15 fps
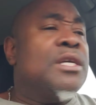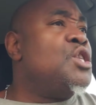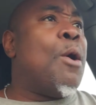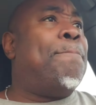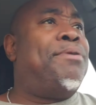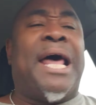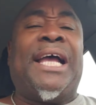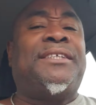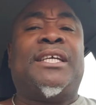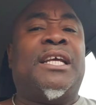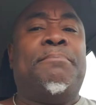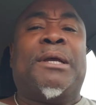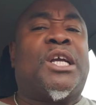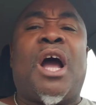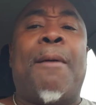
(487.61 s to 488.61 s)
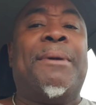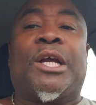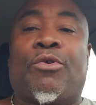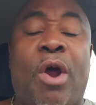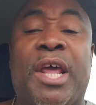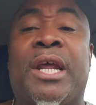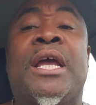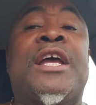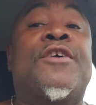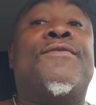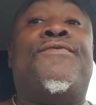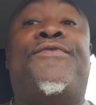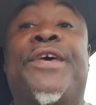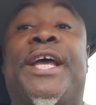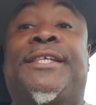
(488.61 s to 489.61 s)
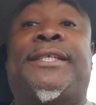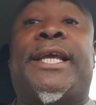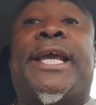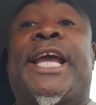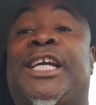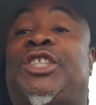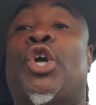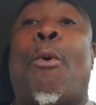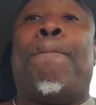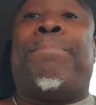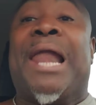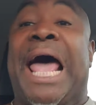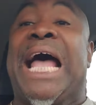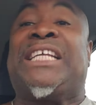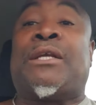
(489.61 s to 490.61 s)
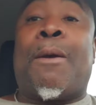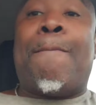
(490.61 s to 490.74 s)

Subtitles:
The blessing is becoming greater. This is your blessed